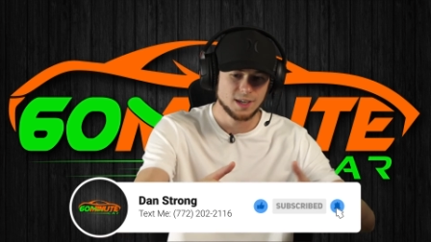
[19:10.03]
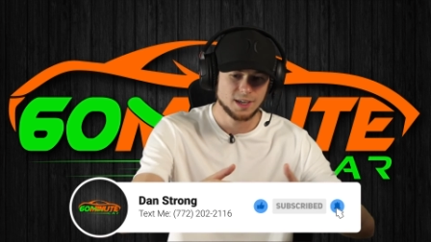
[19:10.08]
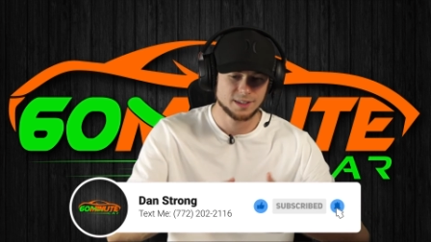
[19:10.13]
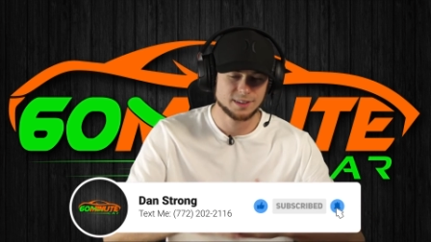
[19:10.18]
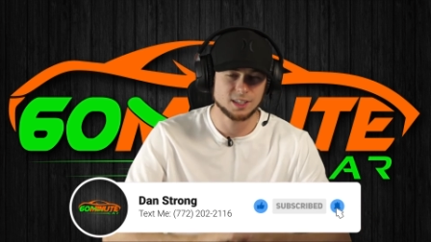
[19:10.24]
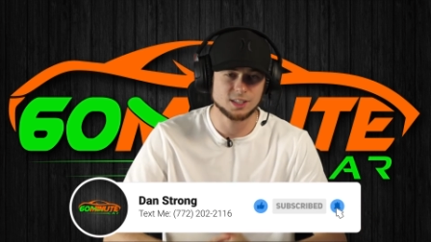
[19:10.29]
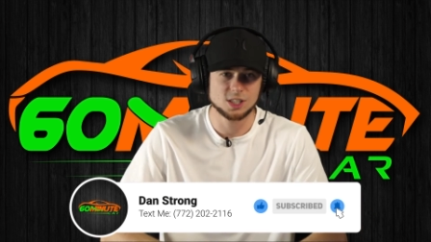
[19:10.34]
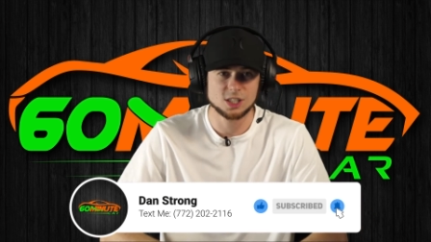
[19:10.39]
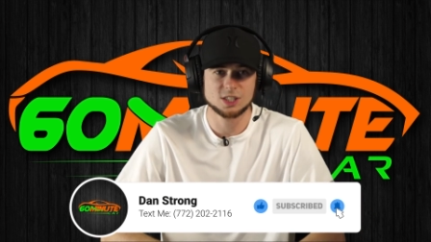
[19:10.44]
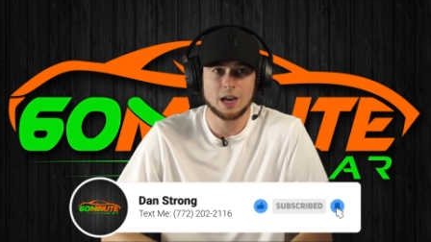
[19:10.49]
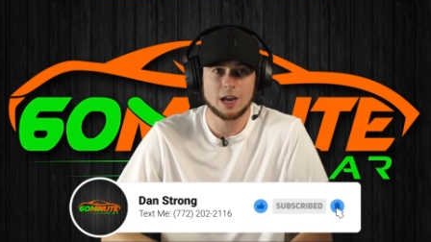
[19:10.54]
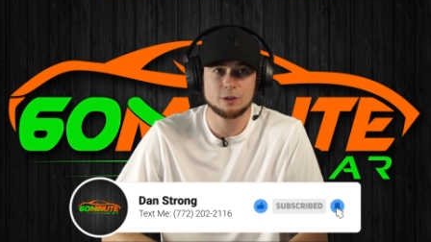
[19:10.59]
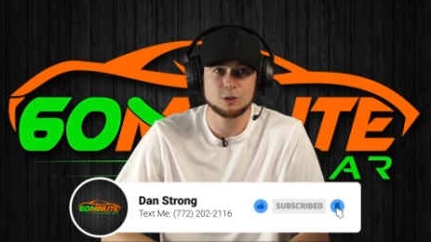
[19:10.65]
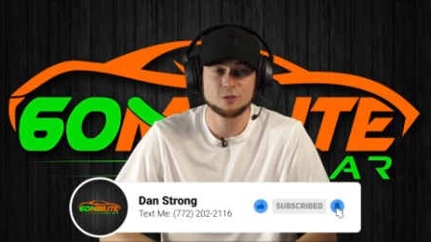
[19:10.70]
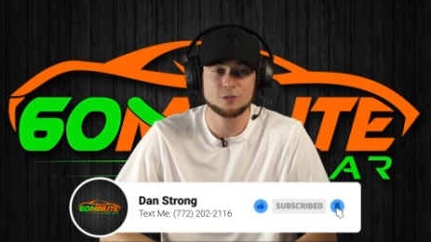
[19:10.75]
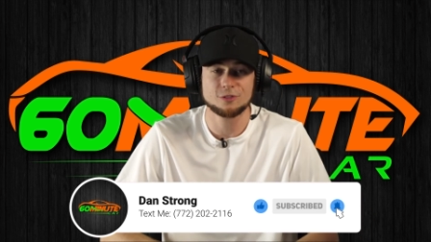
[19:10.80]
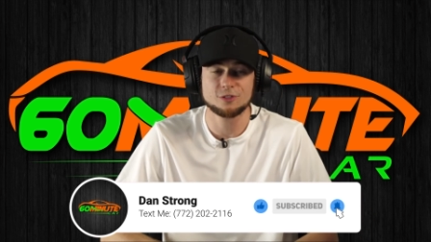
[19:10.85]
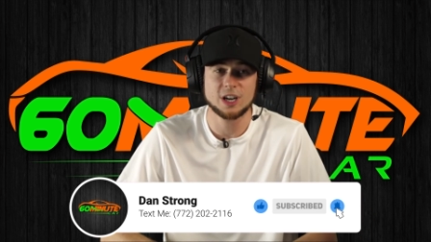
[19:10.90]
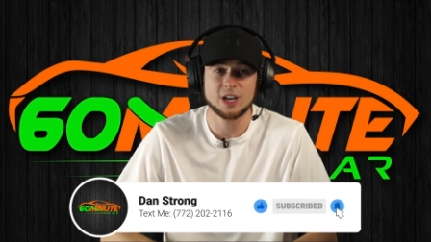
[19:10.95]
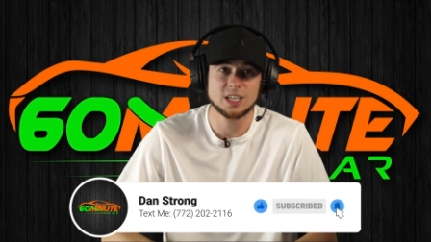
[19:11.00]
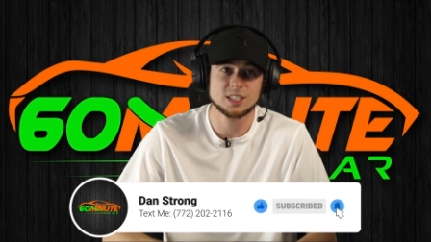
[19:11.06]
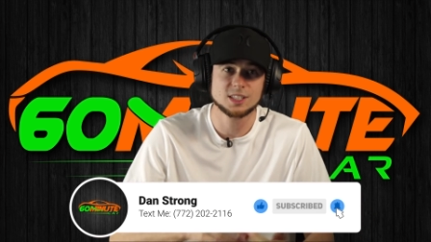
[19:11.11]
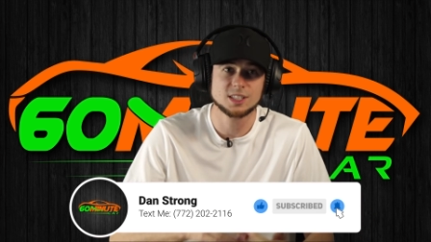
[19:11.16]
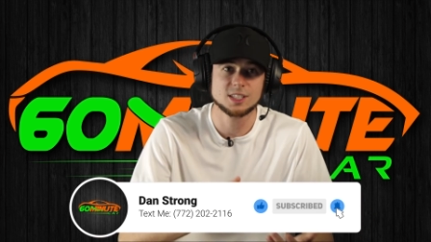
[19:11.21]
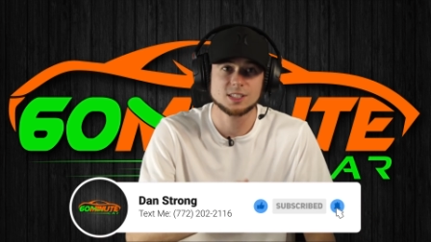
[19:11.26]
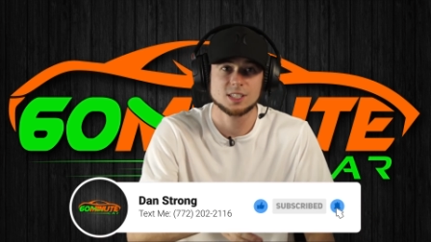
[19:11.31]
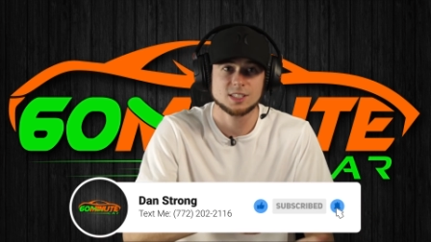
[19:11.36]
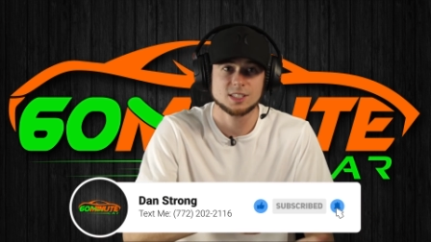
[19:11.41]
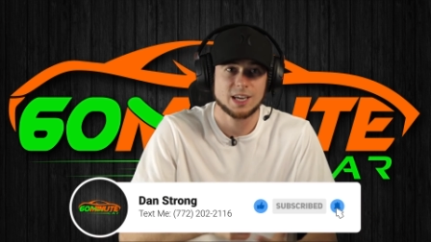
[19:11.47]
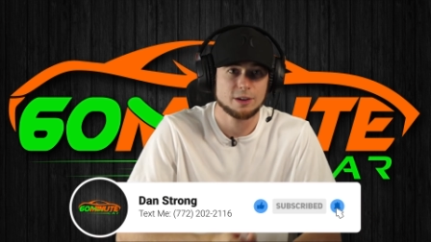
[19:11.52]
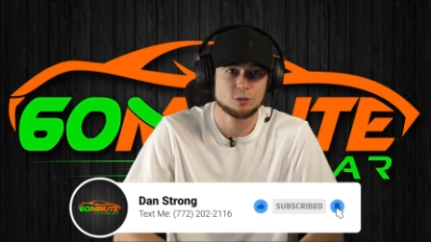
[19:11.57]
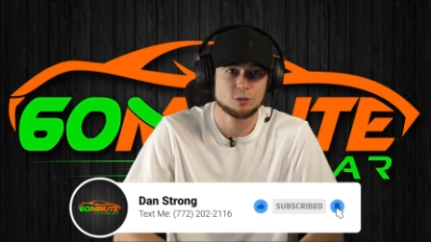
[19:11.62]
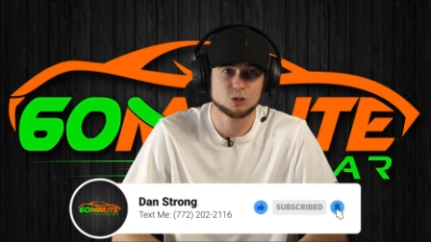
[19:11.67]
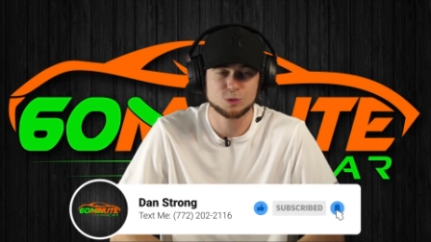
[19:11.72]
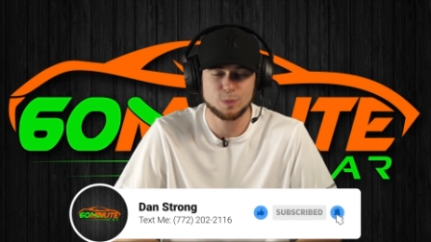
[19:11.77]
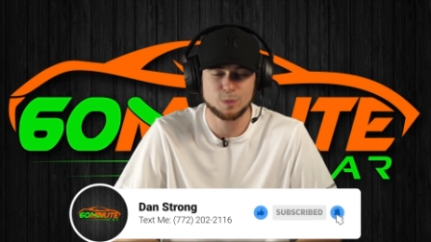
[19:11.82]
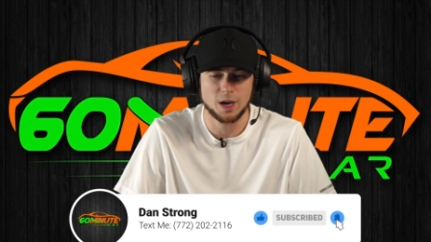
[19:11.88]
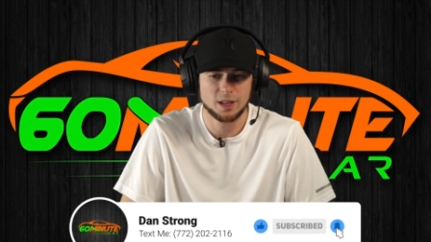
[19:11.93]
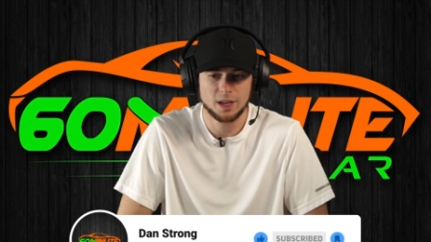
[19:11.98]
This is how you yep. phrase. This is how you
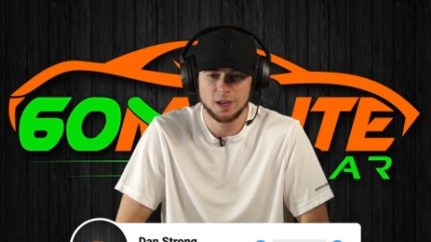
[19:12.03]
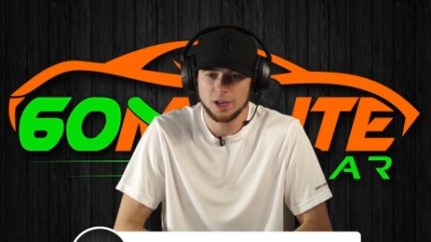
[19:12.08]
respond,